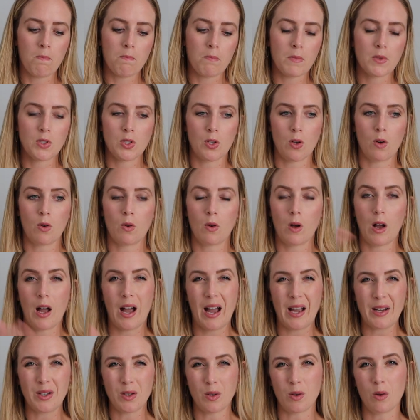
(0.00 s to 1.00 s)
So
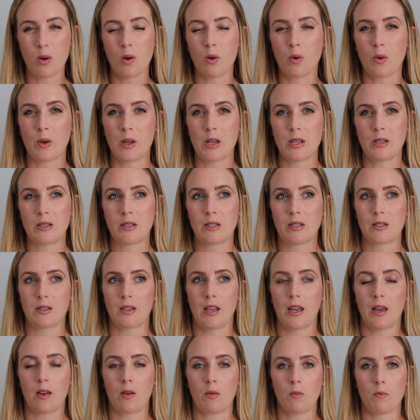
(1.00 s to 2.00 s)
I don't always
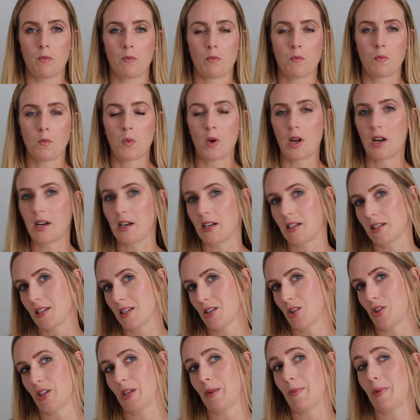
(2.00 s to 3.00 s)
like want to
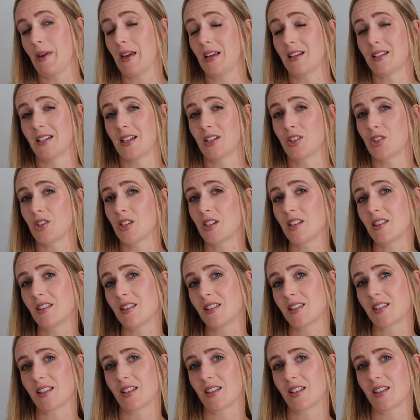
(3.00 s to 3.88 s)
necessarily pay attention to this.